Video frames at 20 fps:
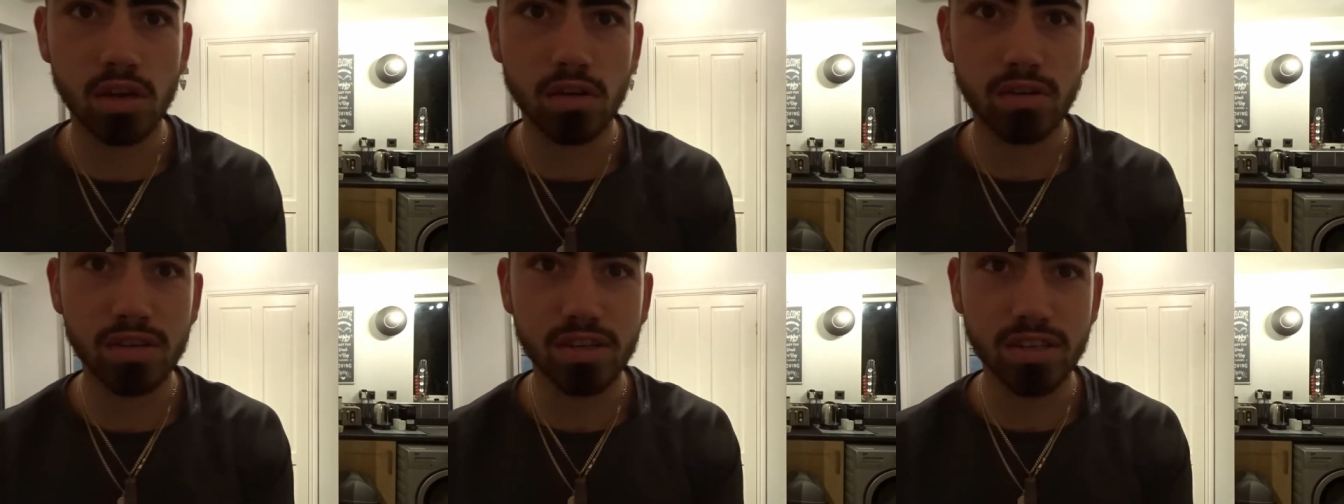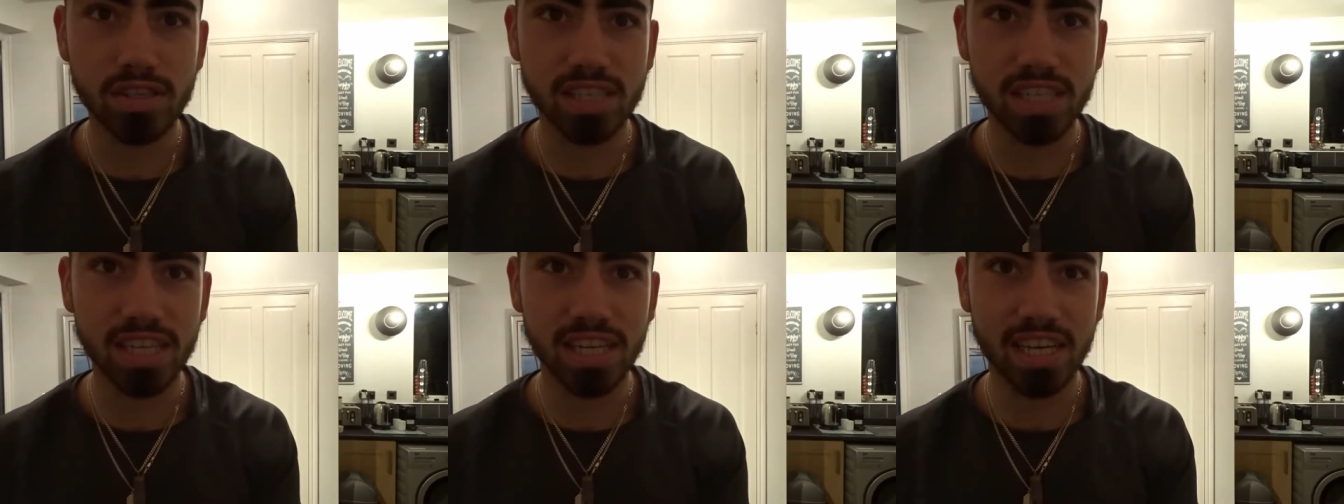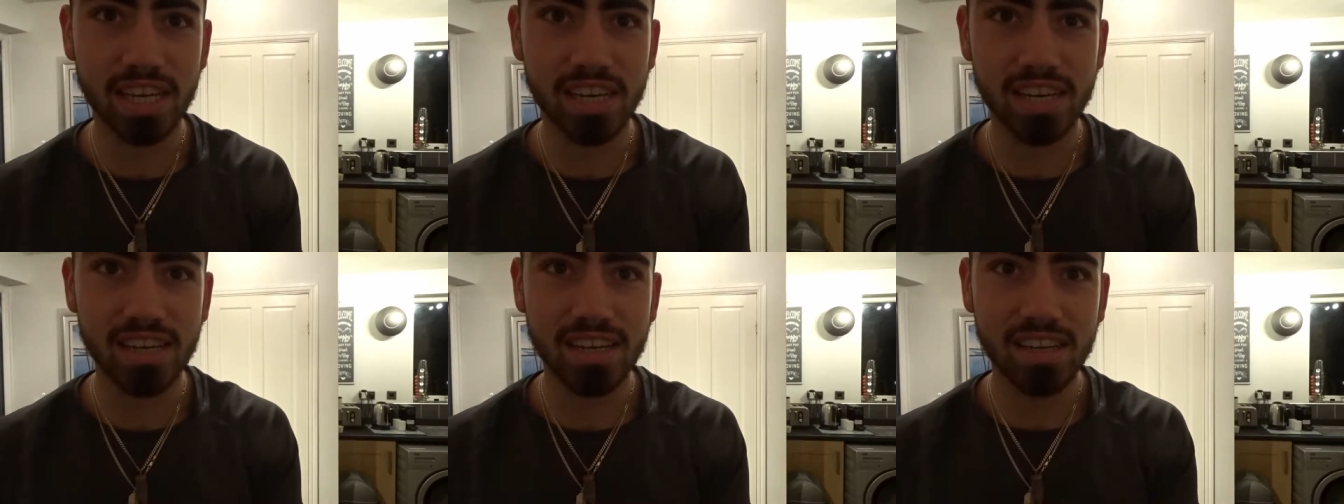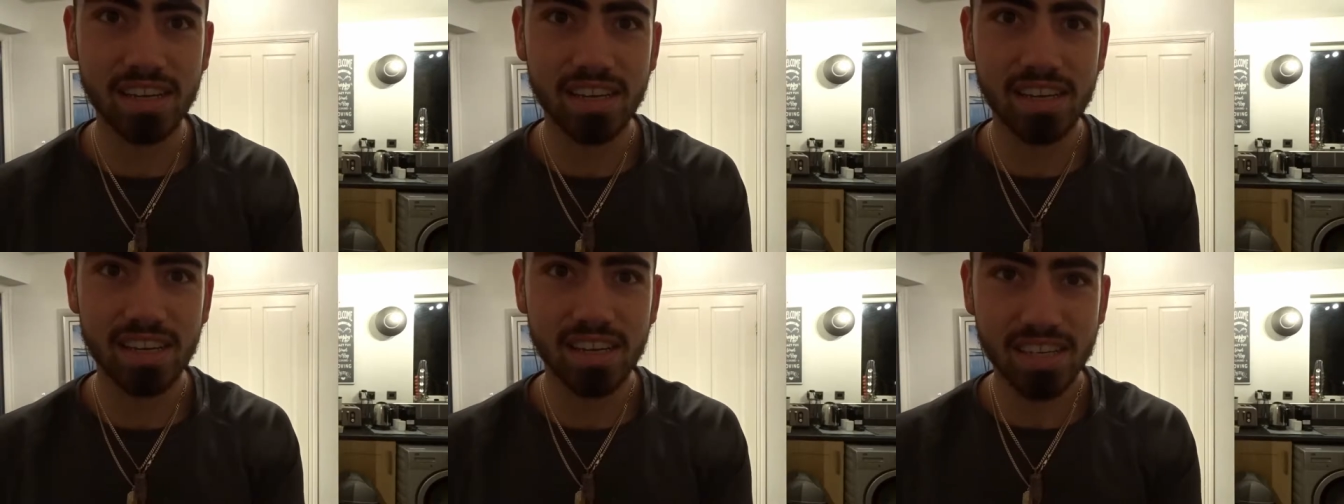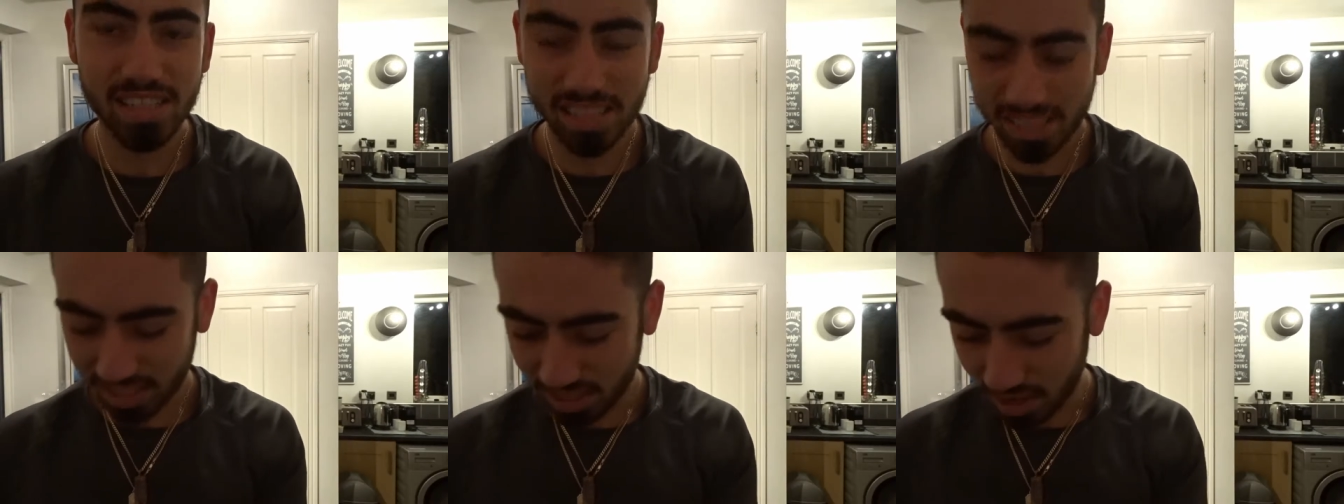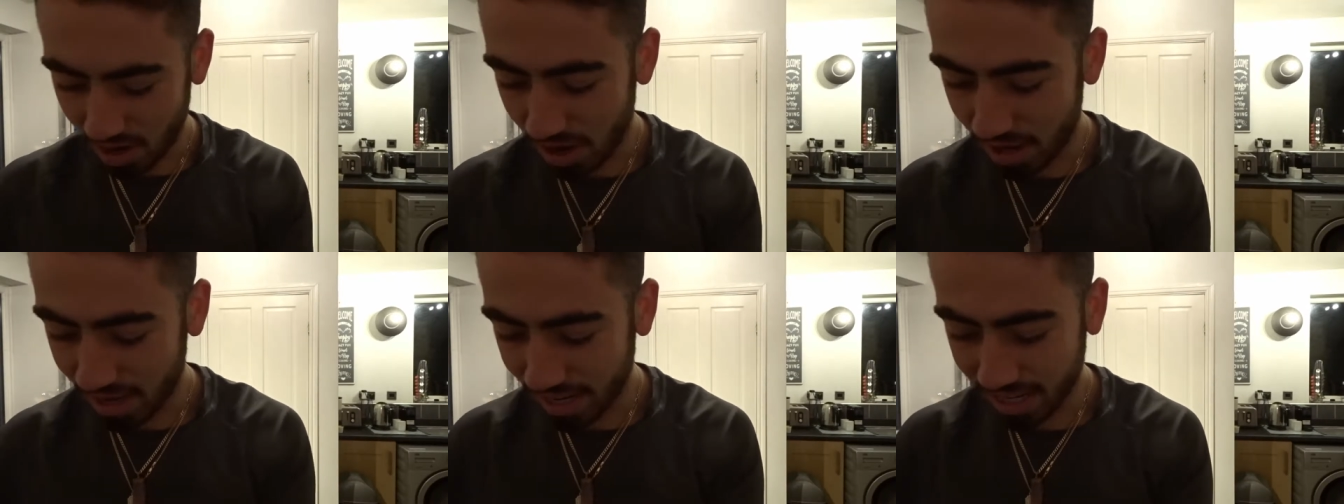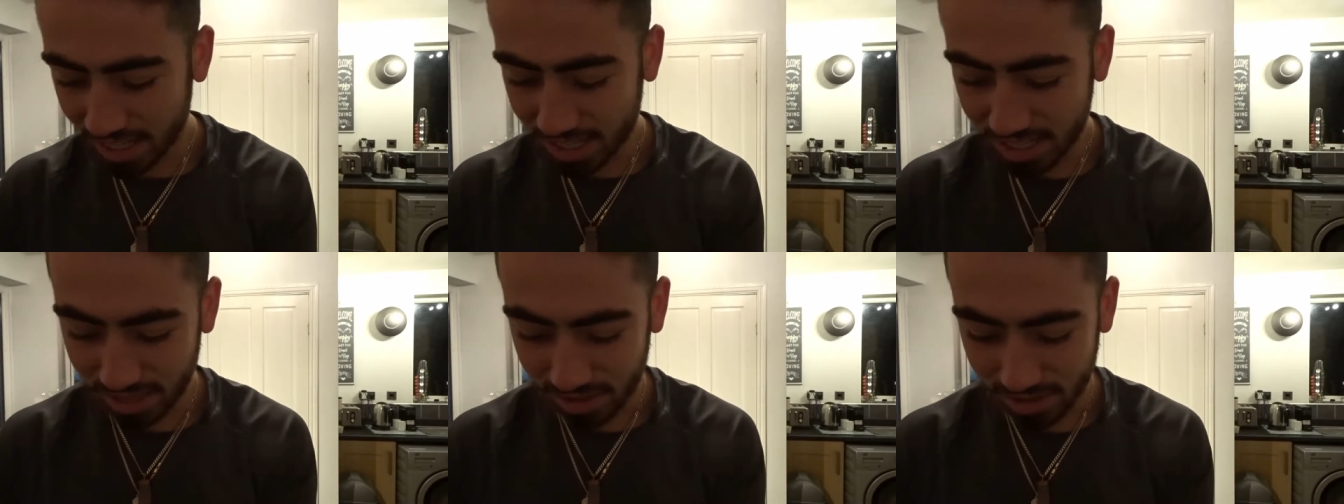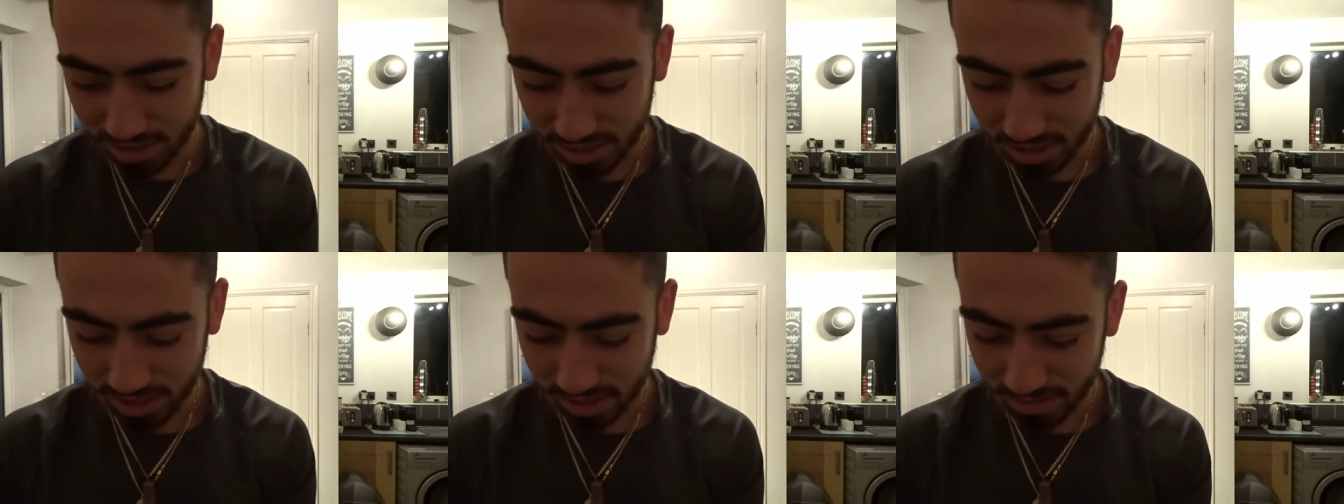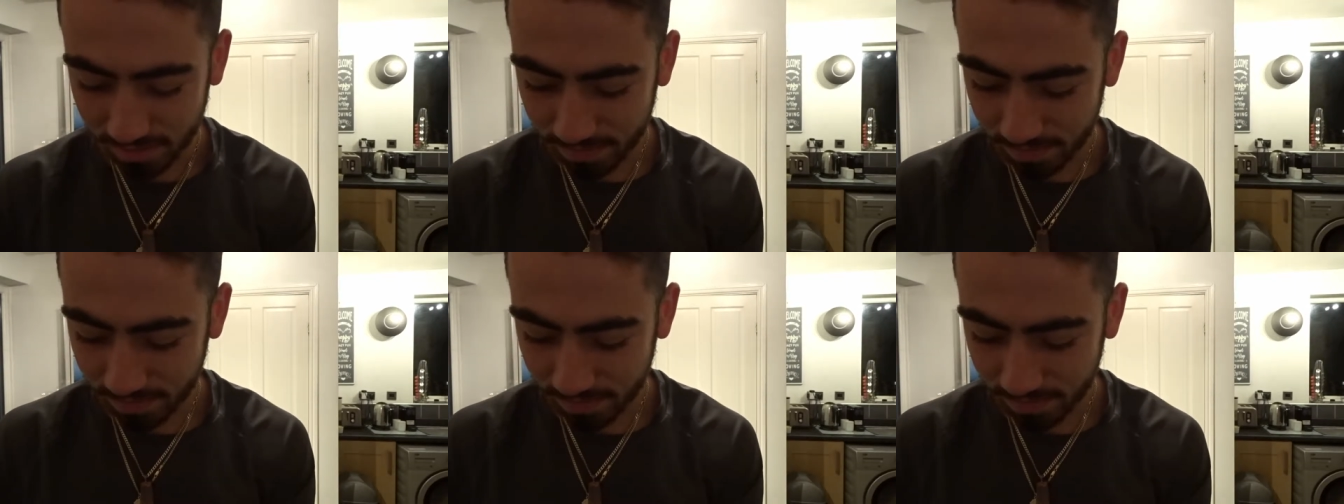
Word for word: Oh, you can see it. It's going in the toaster.